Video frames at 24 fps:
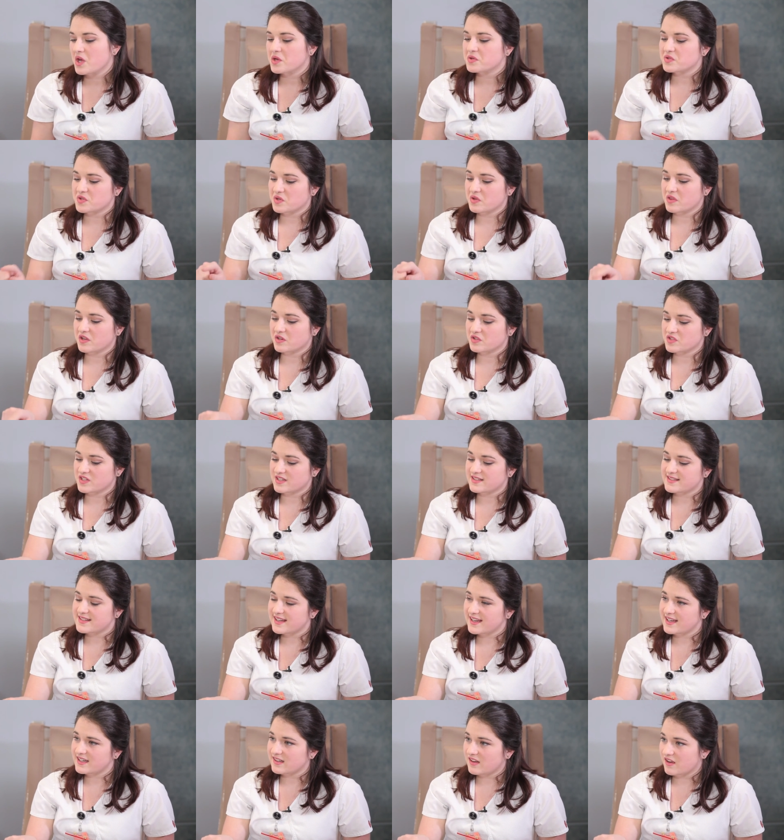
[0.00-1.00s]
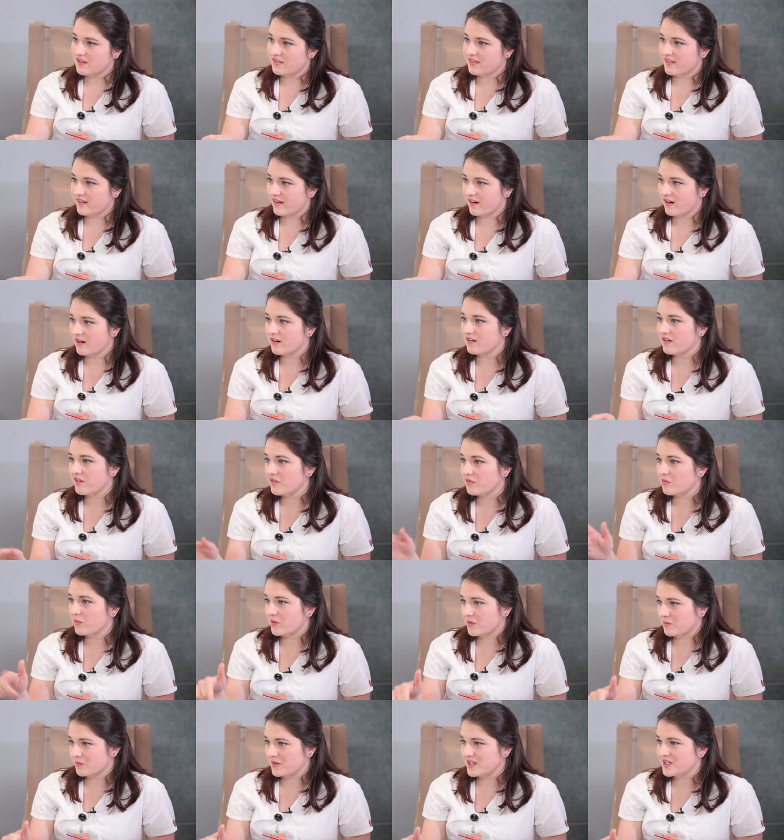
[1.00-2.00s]
So there's a date on there of
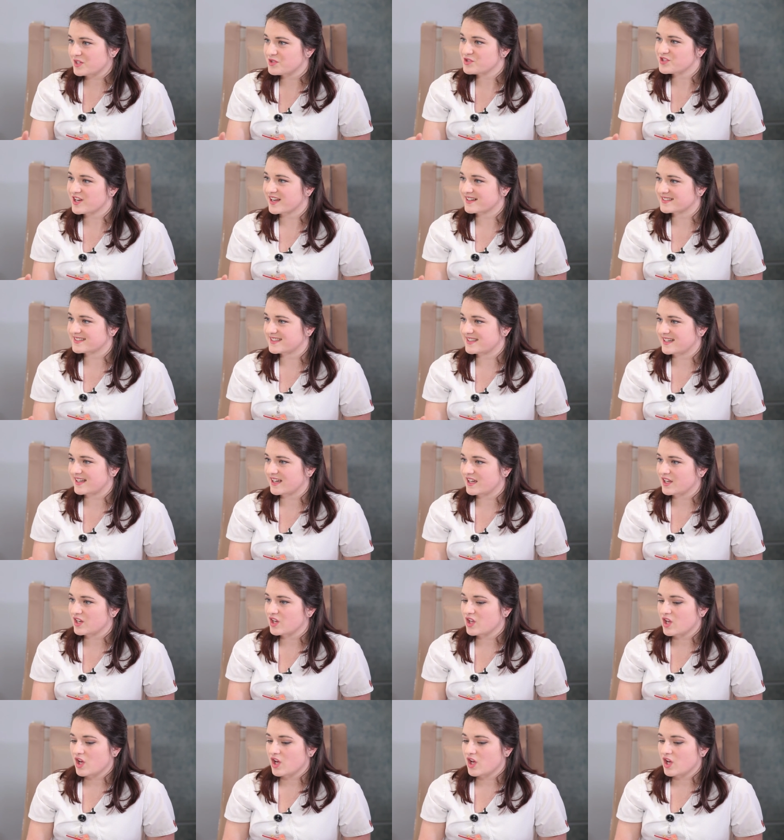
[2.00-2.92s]
when we injected it.